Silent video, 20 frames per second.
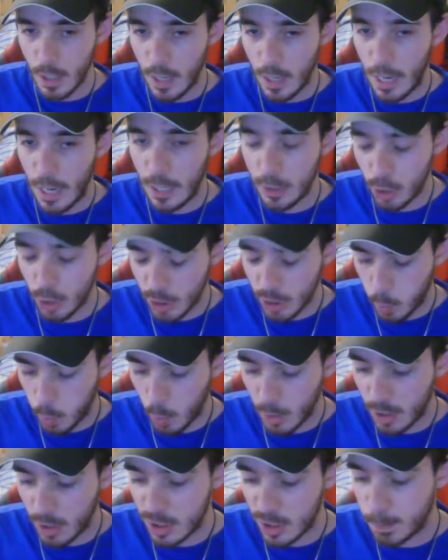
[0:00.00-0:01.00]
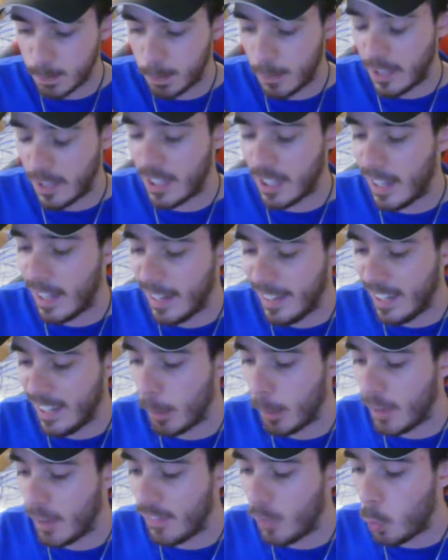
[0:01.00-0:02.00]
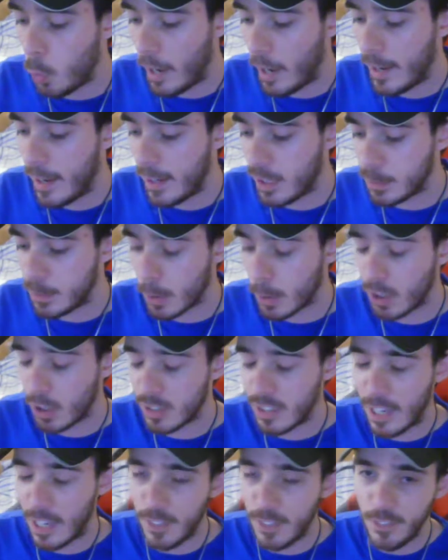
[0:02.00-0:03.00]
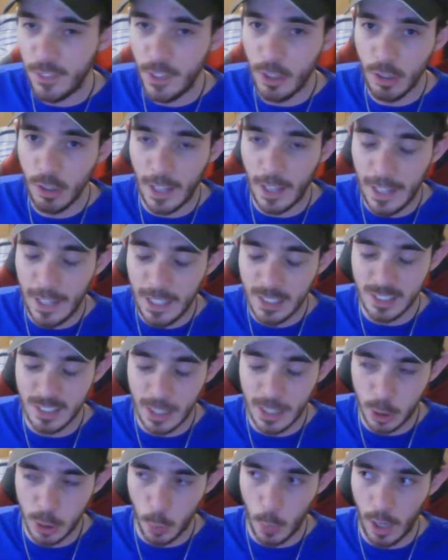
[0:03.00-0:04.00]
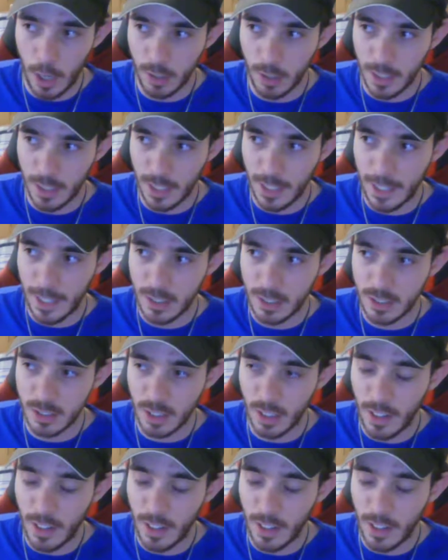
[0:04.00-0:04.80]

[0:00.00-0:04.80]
I just want to spread a little bit of awareness because I feel asexuality is